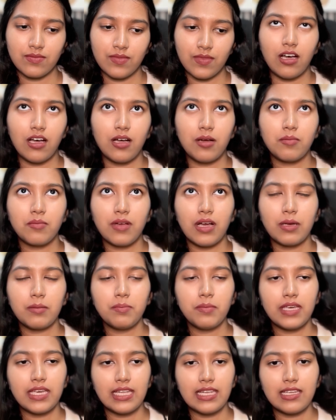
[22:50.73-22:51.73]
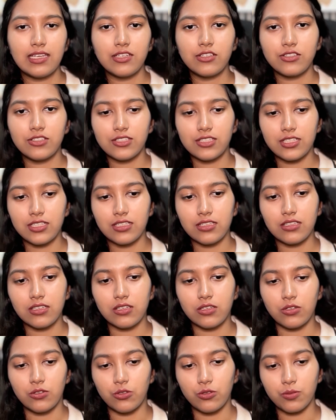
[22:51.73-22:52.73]
I'm mainly interested in the
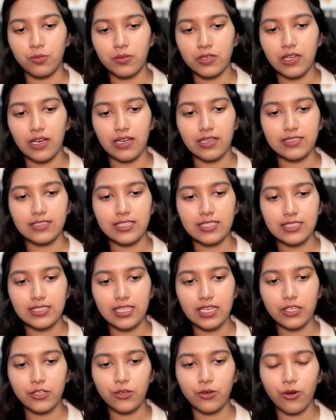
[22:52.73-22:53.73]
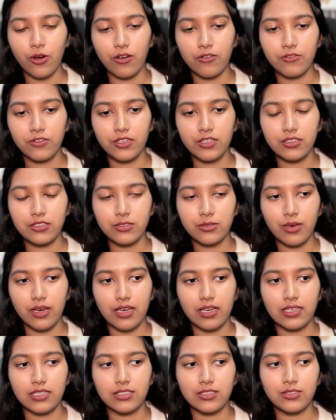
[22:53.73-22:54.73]
group classes that you offer. So
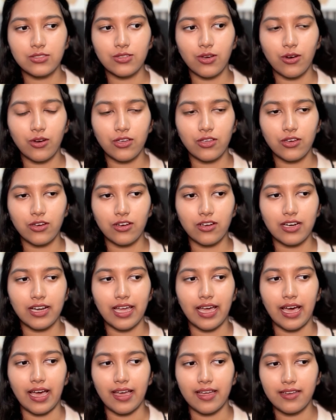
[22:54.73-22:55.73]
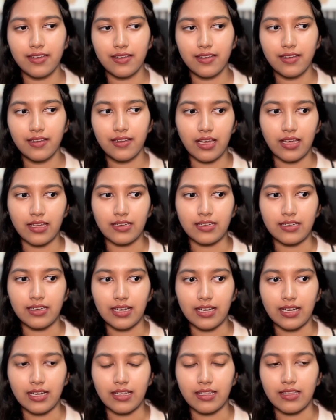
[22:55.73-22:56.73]
I saw your ad and
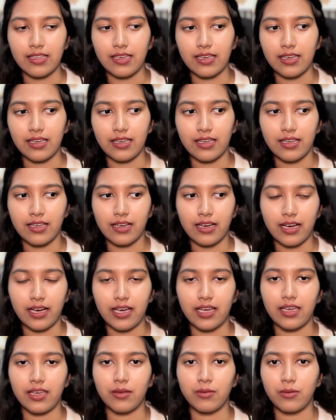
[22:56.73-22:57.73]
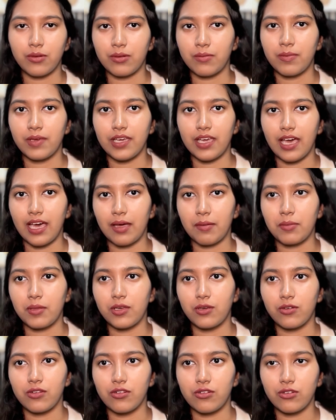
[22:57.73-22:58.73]
I think I would be happy
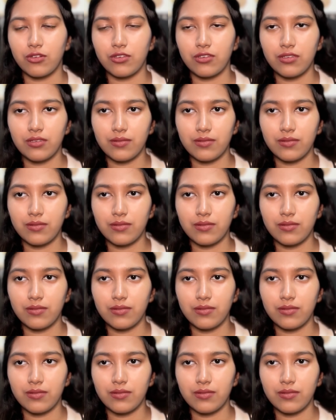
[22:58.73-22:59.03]
to enroll.